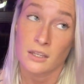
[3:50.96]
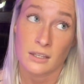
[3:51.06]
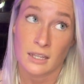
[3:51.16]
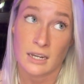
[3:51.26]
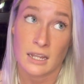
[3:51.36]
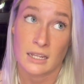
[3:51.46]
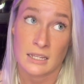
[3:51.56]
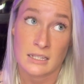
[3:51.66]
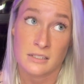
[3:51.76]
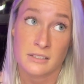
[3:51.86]
it
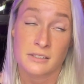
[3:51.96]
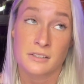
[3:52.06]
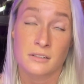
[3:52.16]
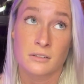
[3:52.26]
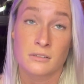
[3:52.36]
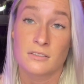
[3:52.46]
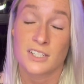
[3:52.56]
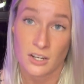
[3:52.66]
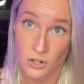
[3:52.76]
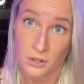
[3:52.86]
is
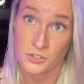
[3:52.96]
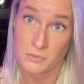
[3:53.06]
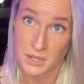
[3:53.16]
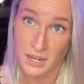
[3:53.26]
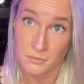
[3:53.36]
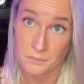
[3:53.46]
$10 a minute.